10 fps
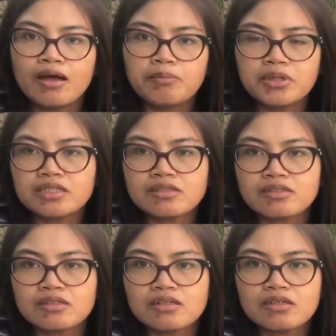But
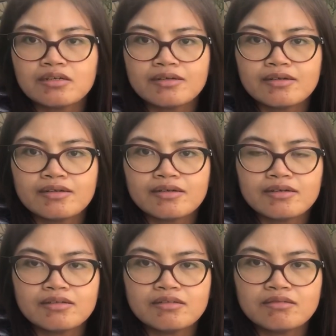
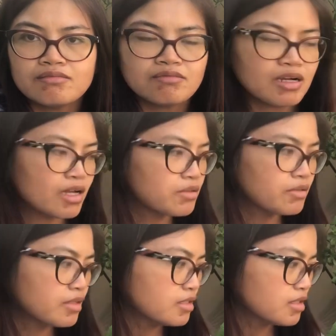I
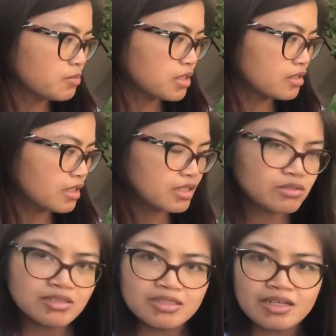don't think so, because I
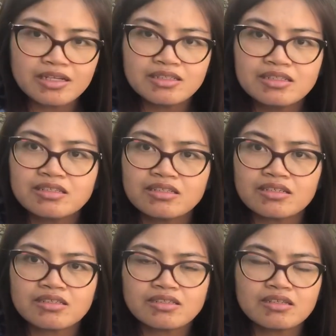don't see any
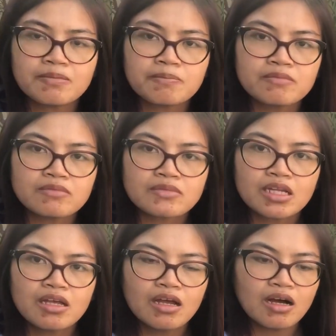insects
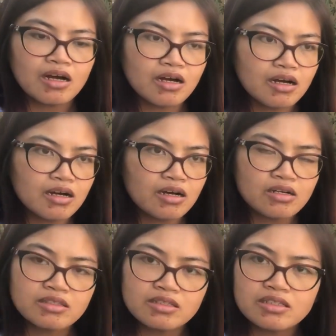
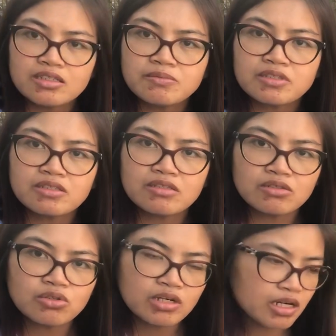on the leaves,
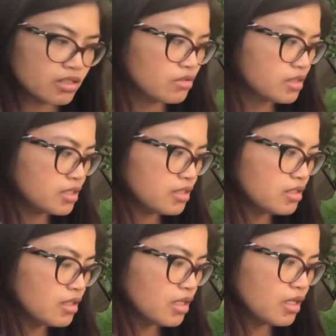nor I don't see
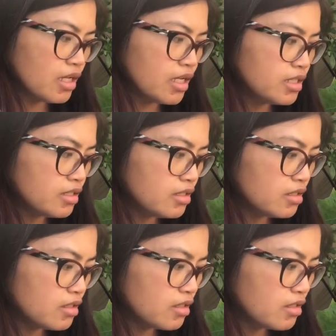any